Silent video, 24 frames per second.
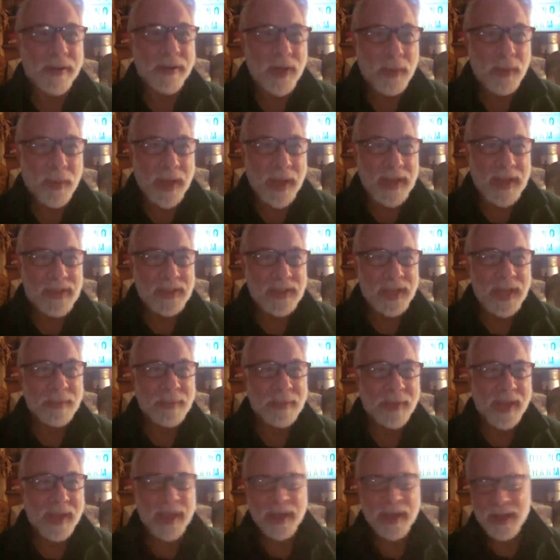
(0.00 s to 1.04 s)
you might say,
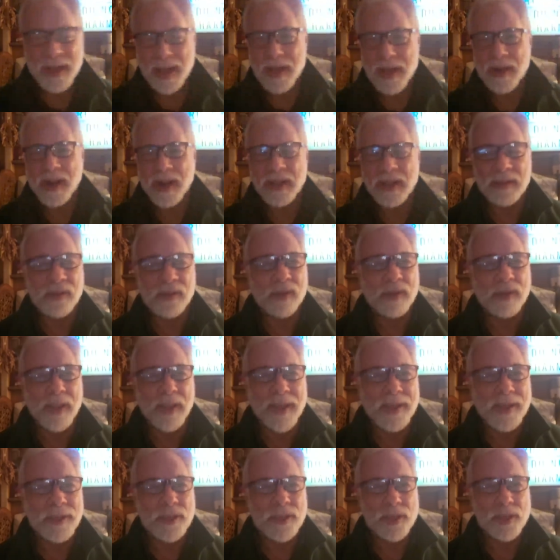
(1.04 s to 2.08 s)
My God, I look
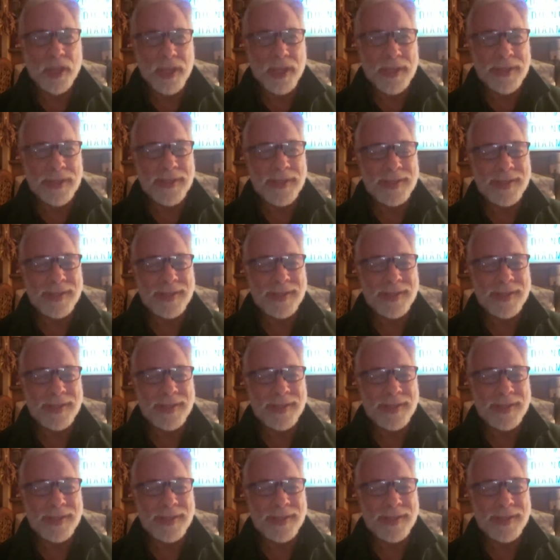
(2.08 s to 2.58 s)
like shit.